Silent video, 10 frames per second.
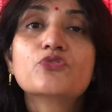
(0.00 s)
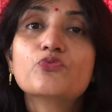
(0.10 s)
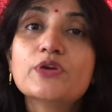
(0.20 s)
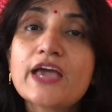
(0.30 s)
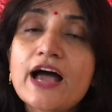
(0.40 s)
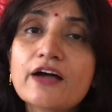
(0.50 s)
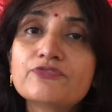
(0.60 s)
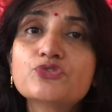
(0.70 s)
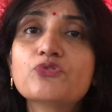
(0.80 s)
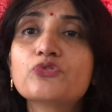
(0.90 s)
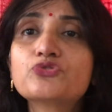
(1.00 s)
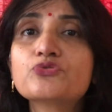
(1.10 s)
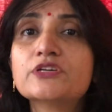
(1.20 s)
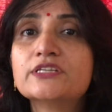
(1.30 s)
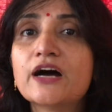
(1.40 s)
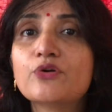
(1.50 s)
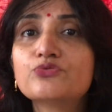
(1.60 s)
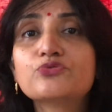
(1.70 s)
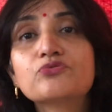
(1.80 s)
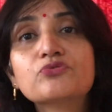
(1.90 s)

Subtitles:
We have to go through the down